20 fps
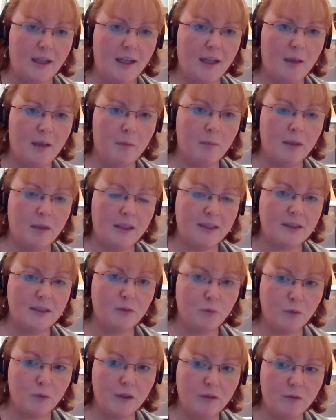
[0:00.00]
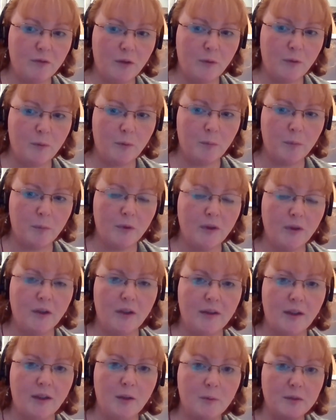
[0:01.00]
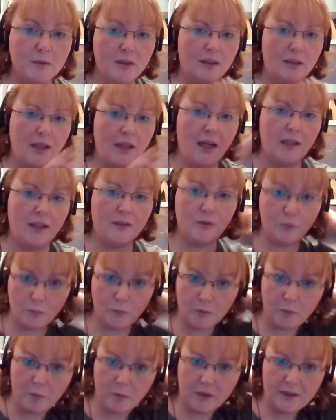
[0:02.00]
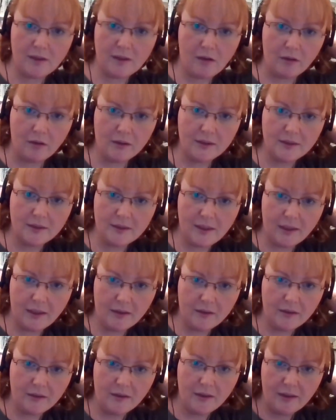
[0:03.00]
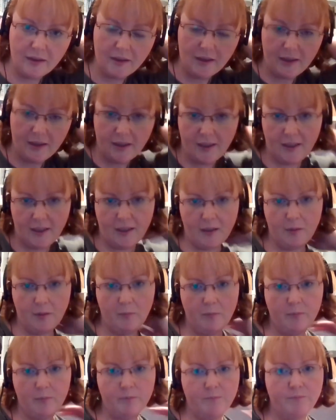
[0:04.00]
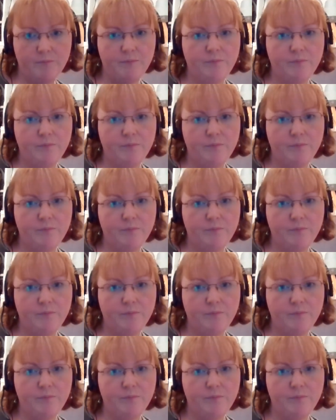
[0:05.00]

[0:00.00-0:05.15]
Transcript: Um, and it's a free phone number. I think it was on the end of one of my slides there. Um,